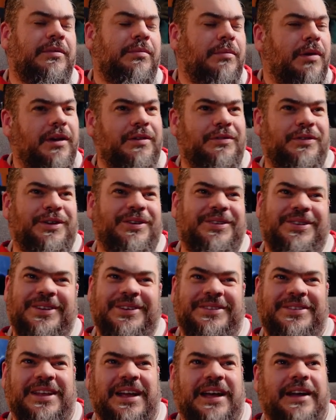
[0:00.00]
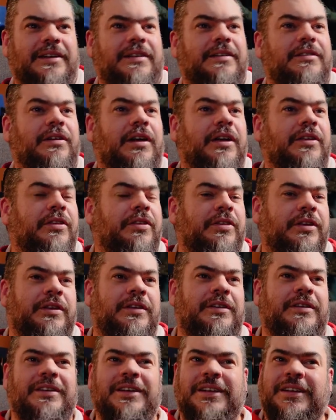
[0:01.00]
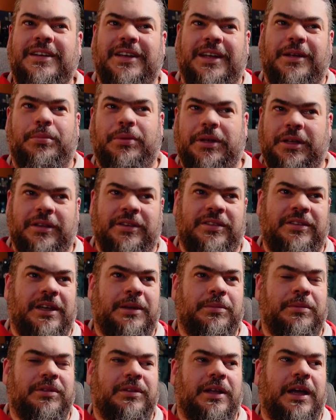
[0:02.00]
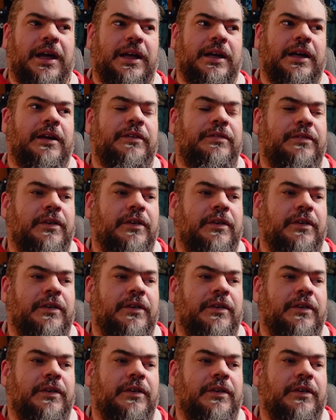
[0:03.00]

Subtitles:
my version of that rather than it being the same as that. I